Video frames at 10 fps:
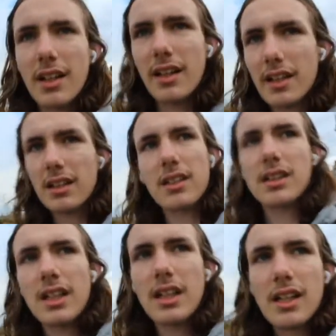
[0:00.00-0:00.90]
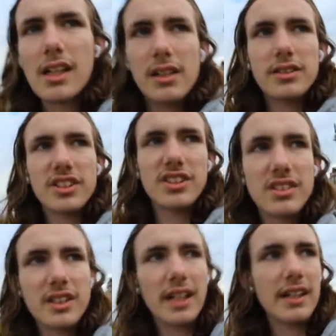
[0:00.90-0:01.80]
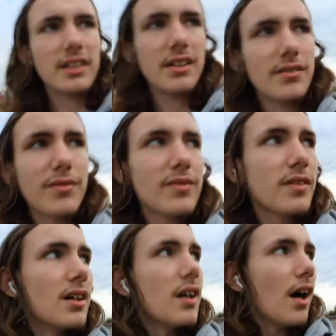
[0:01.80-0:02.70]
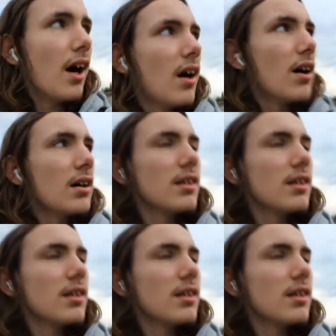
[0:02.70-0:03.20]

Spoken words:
Like, they just kind of are.